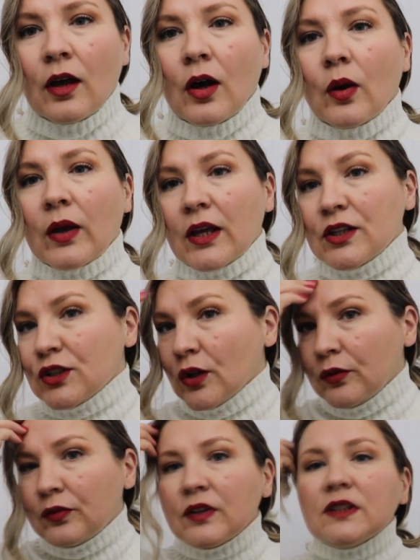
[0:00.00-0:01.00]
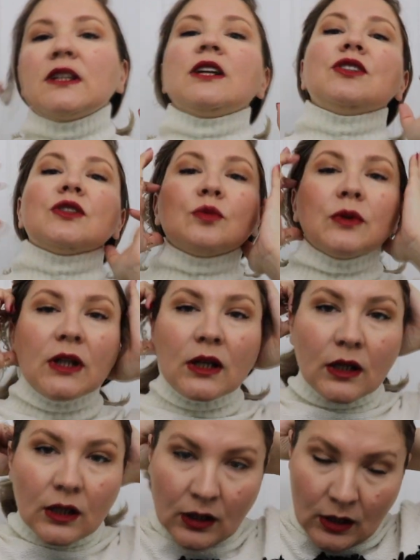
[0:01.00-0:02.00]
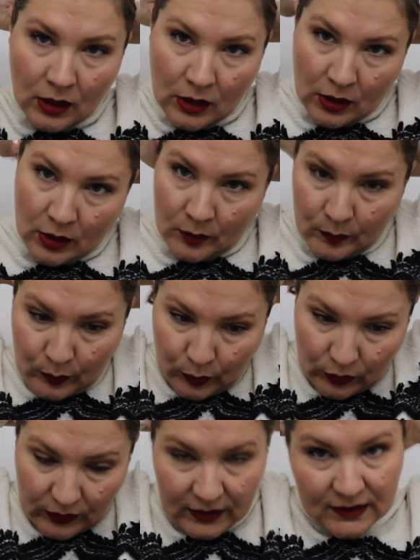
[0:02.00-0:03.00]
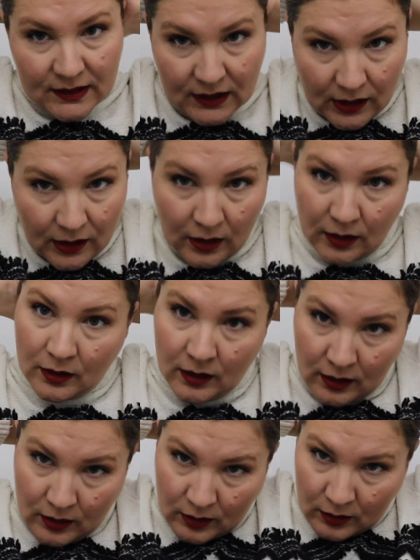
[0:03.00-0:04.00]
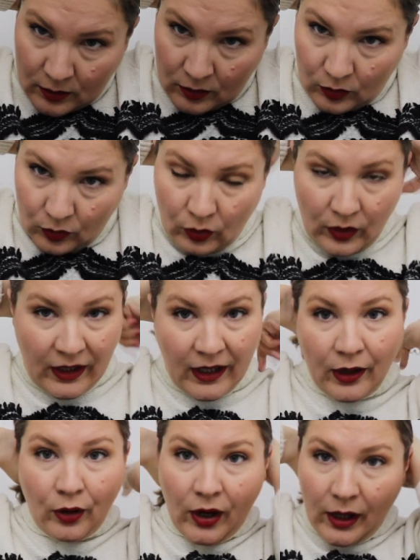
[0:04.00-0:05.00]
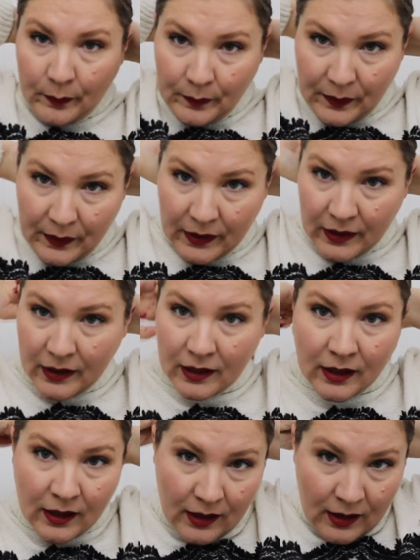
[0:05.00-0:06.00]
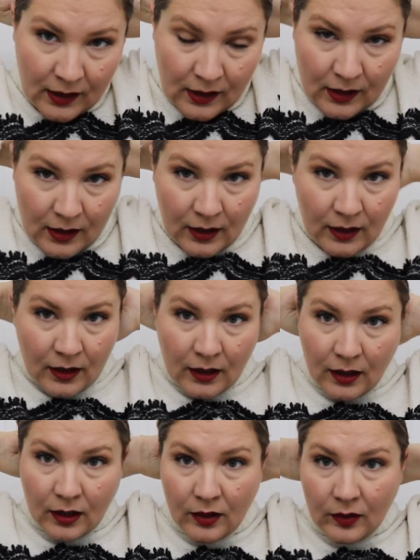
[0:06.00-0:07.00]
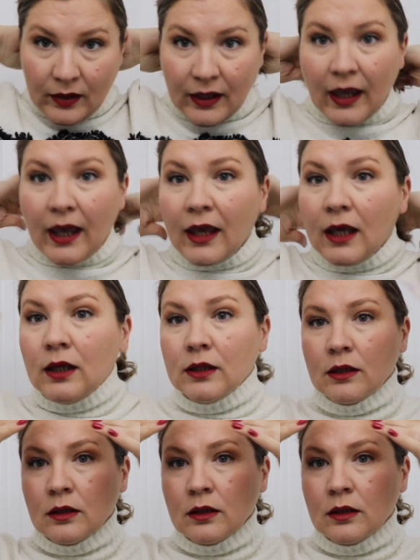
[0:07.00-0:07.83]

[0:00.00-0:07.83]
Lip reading: okay, so first I just want to pull this all hair up. Okay,